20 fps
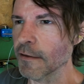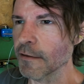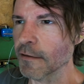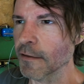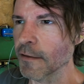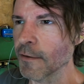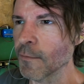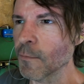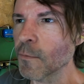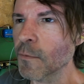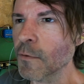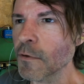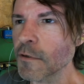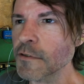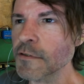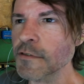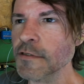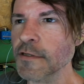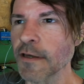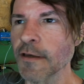the
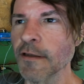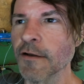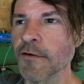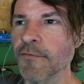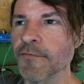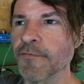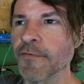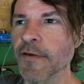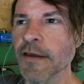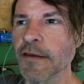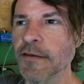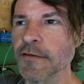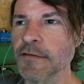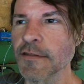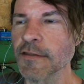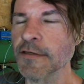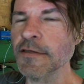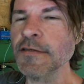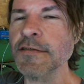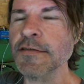worst
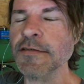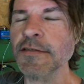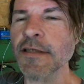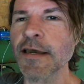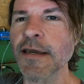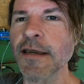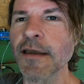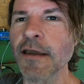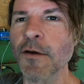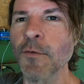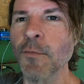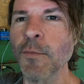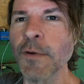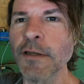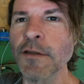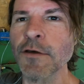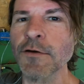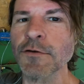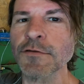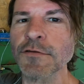interface. This is like
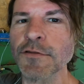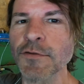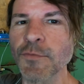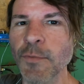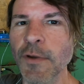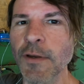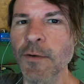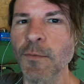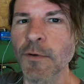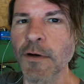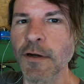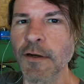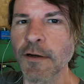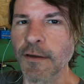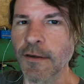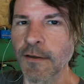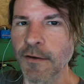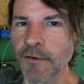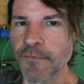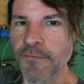Windows
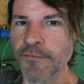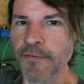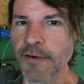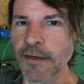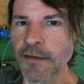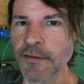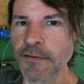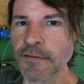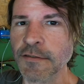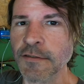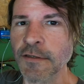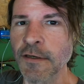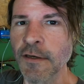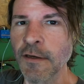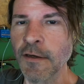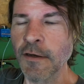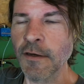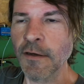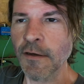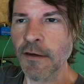3.1 interface
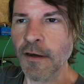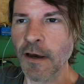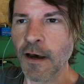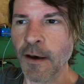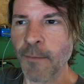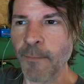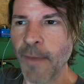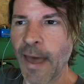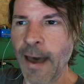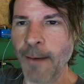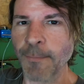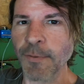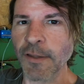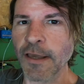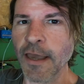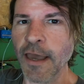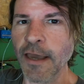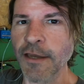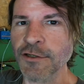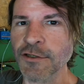
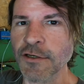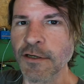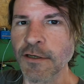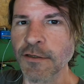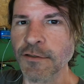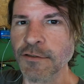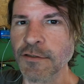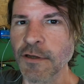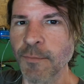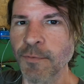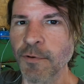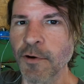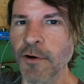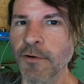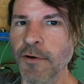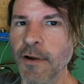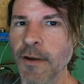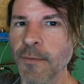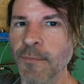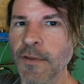application to
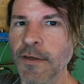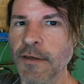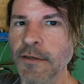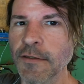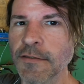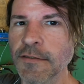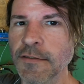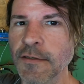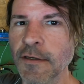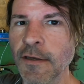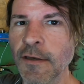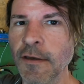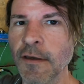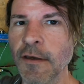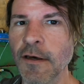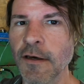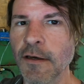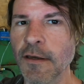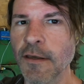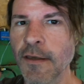program this.
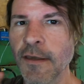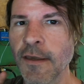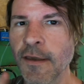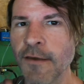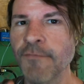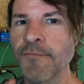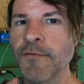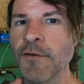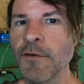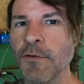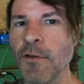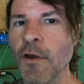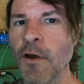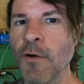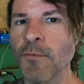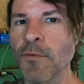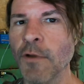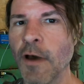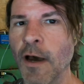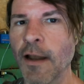If you
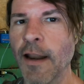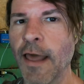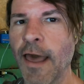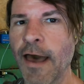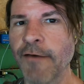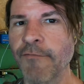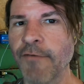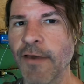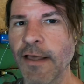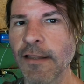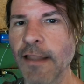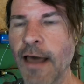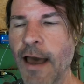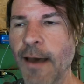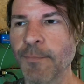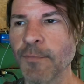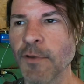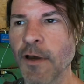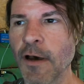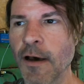do not have a
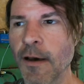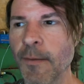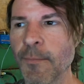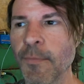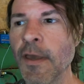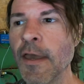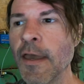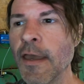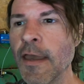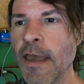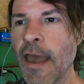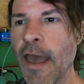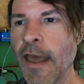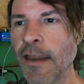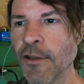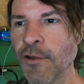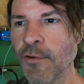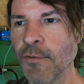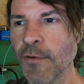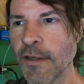laptop
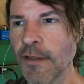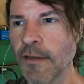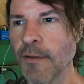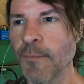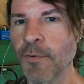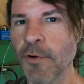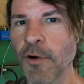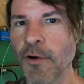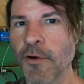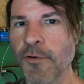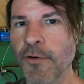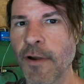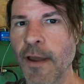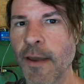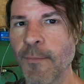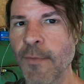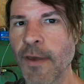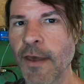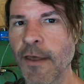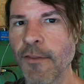and you need to
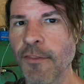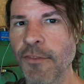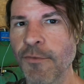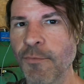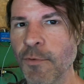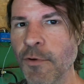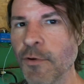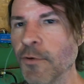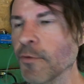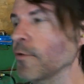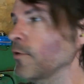program it through